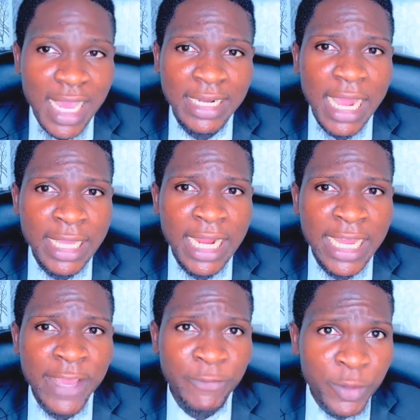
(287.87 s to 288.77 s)
And
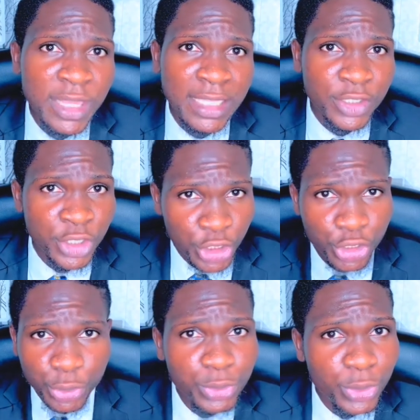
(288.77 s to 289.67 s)
I feel that she
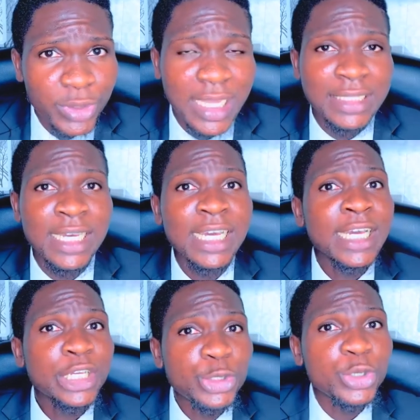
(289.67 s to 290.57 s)
should know that,
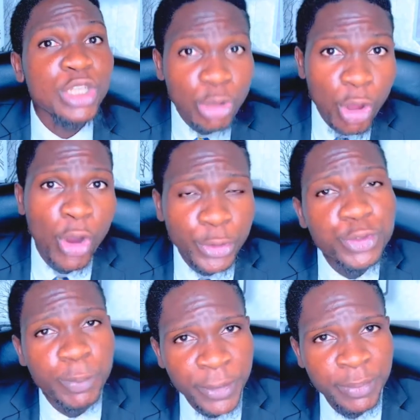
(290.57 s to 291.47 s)
the law also
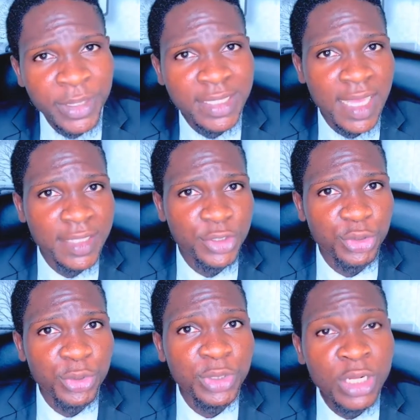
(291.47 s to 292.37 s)
prohibits that.
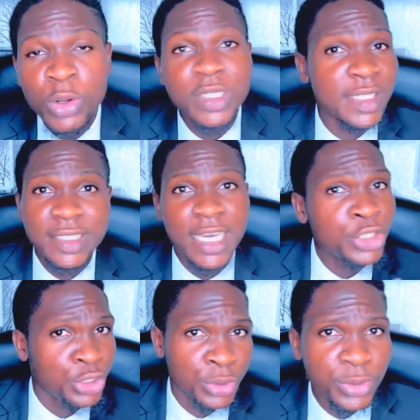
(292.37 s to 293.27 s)
The law says that you
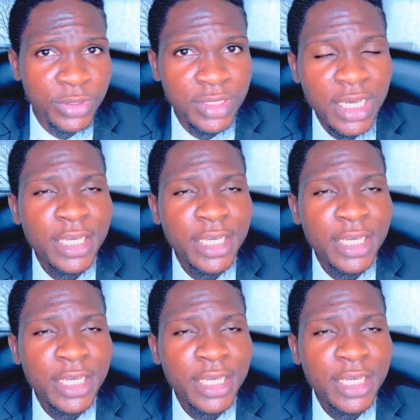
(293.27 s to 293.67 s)
shouldn't.